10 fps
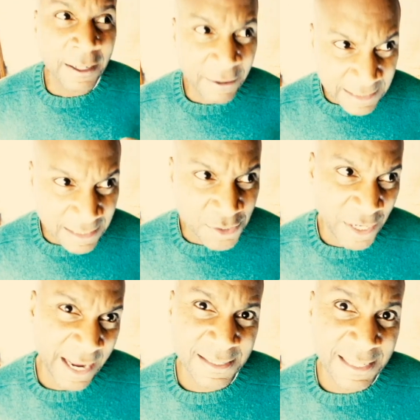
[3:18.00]
There is a
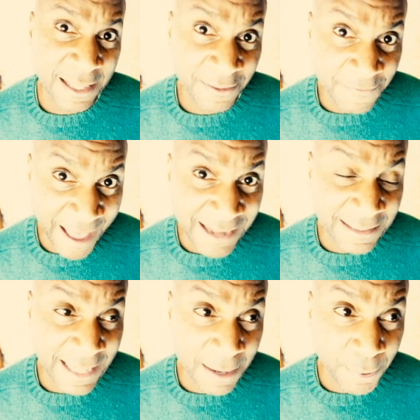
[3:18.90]
chance that the fact
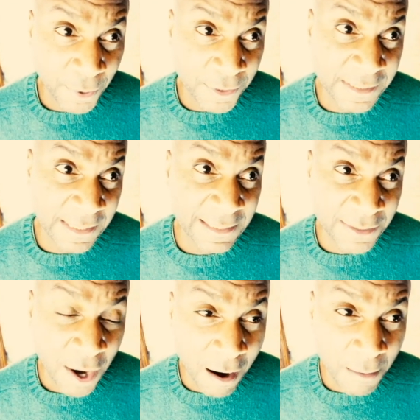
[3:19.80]
that that person is
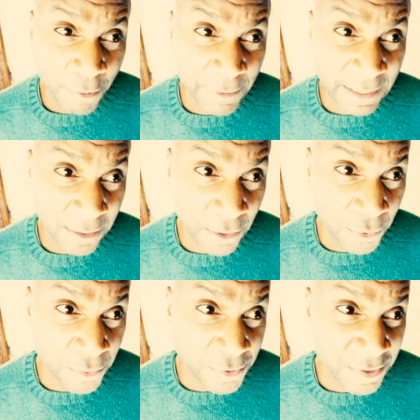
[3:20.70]
harboring
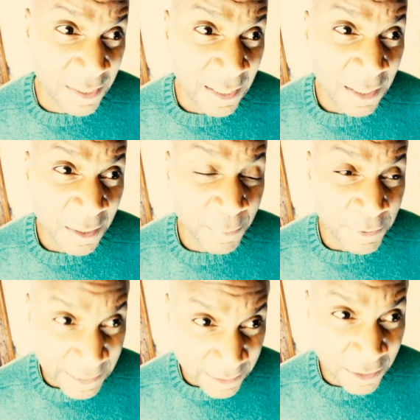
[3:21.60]
those
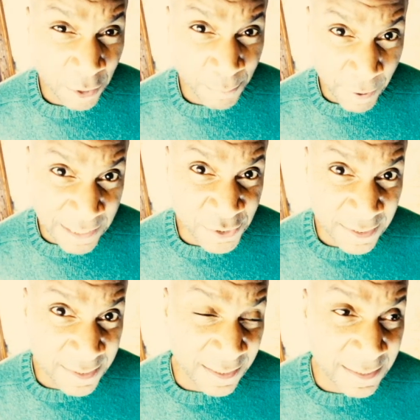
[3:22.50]
particular
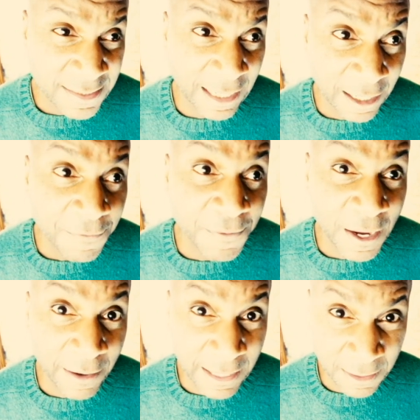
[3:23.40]
prejudices, if
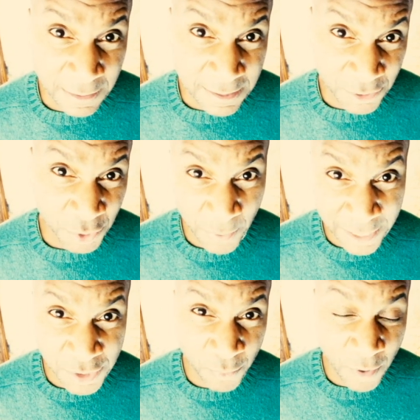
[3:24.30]
they're in a
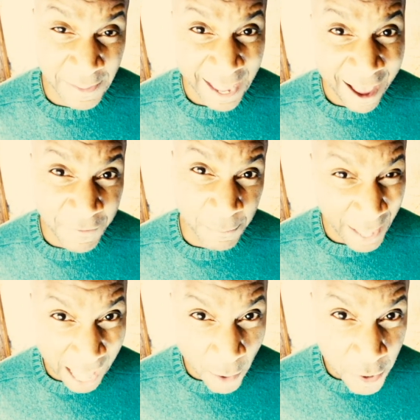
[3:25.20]
situation where they have the
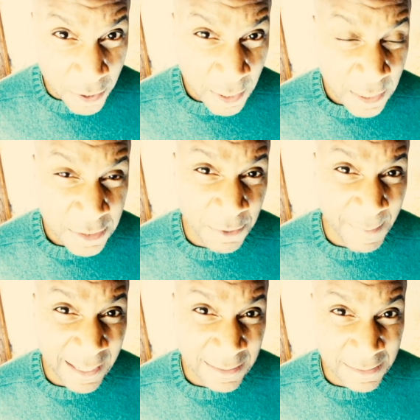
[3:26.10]
power to
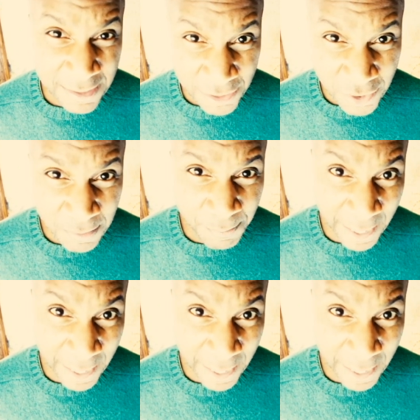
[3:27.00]
make a decision